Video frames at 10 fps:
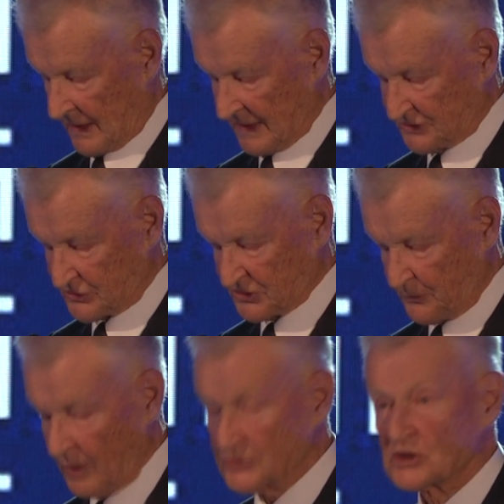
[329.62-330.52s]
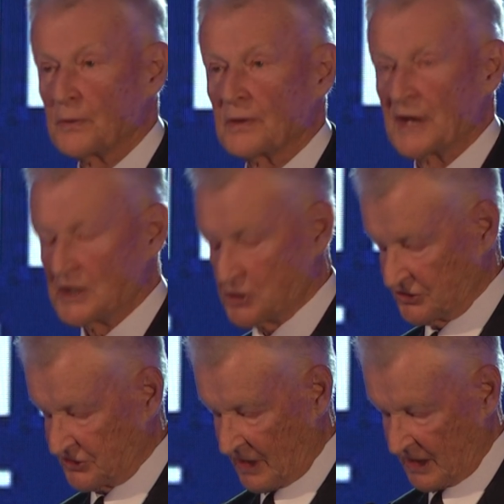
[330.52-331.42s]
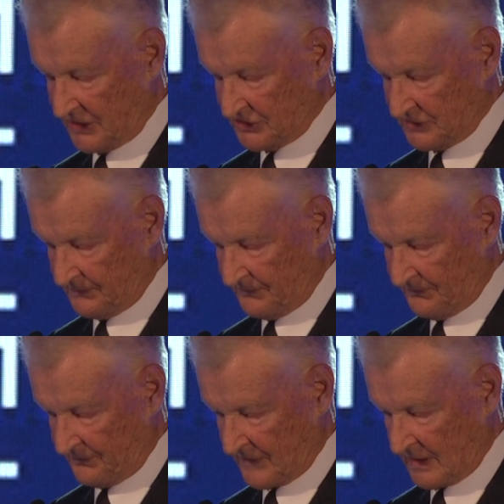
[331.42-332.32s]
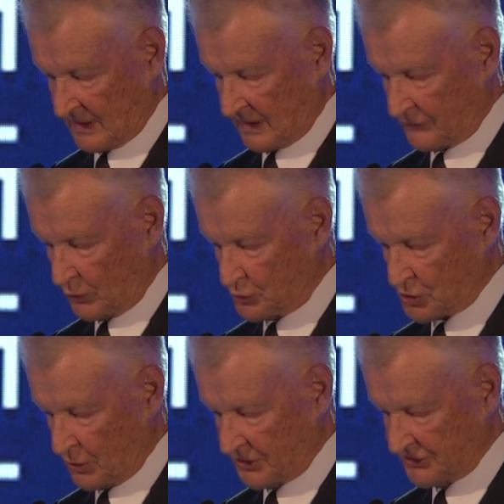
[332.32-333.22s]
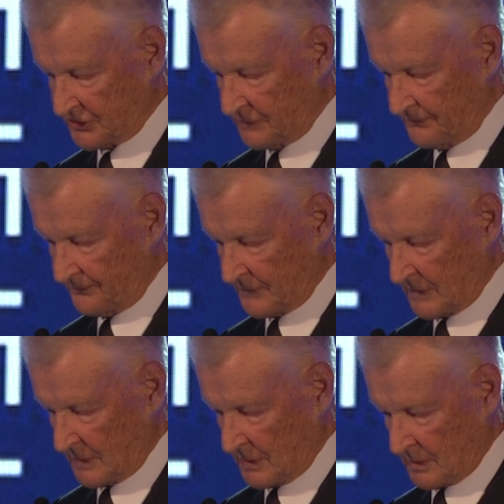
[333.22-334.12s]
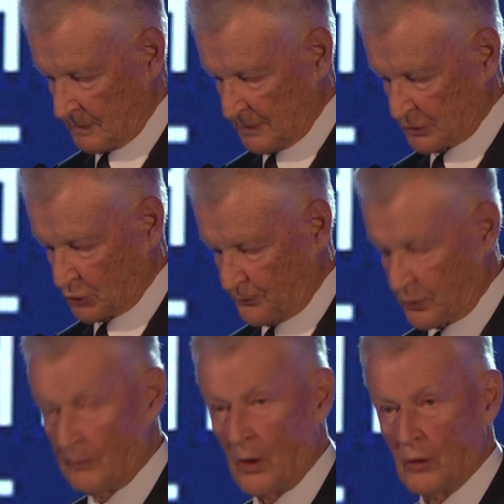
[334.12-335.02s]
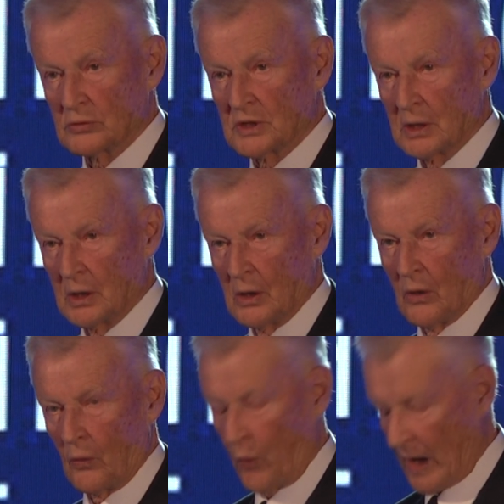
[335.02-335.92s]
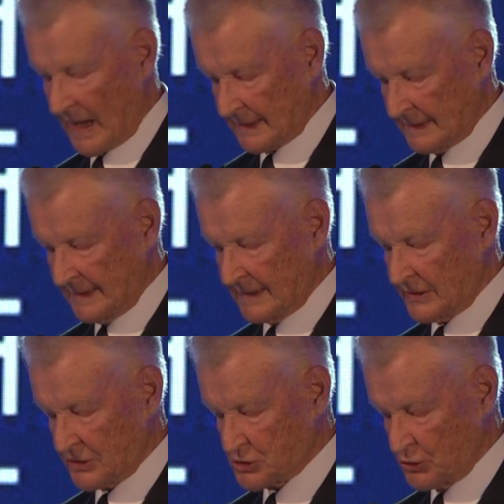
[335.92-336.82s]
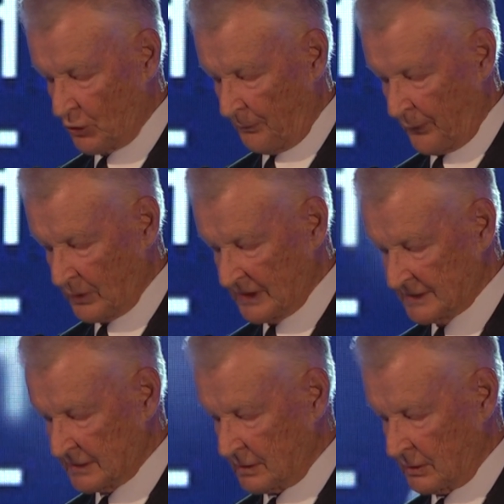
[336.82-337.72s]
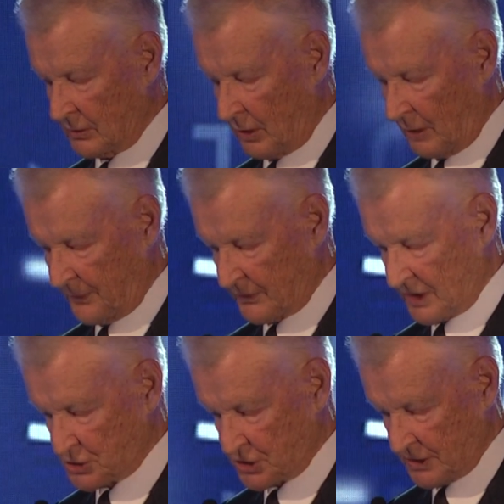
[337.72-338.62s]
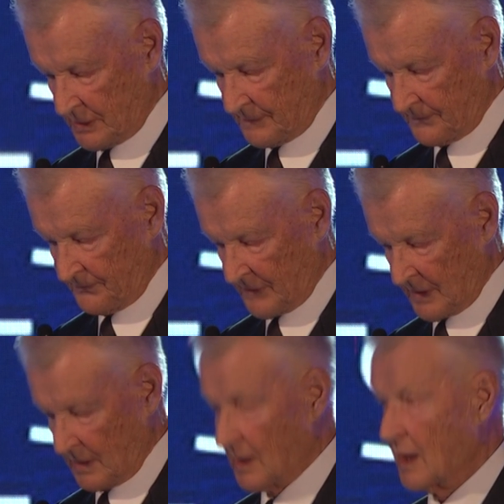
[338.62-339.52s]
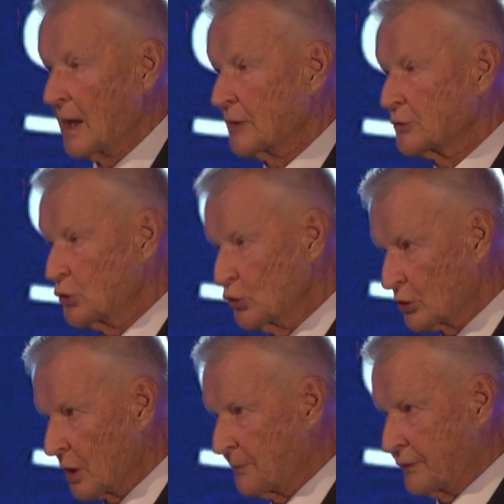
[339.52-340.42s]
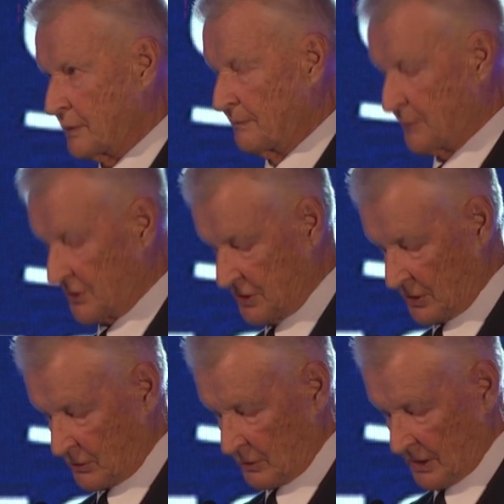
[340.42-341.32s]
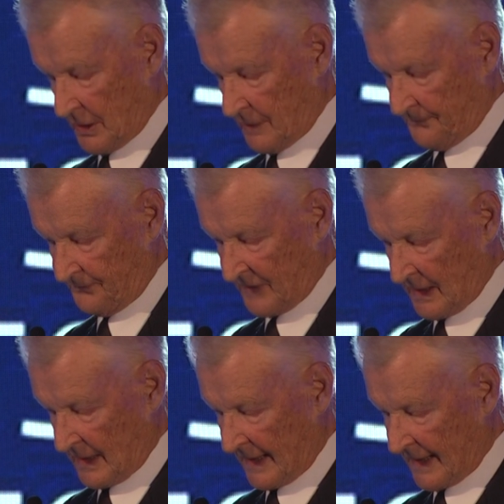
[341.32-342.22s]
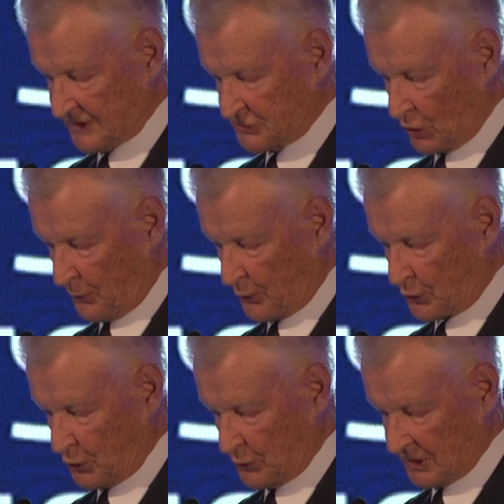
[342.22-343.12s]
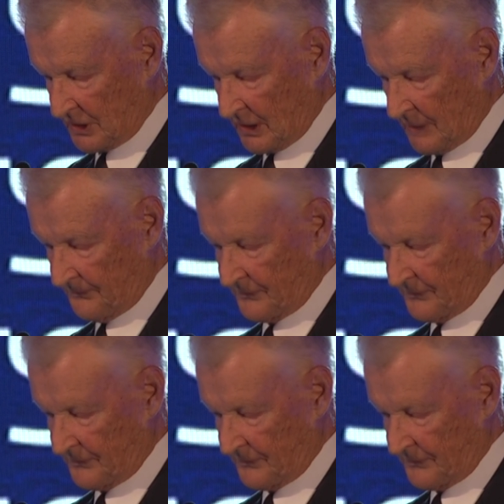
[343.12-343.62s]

Hence, responsible nation states have no choice but to promote wider geopolitical cooperation. And Europe, particularly, has the opportunity,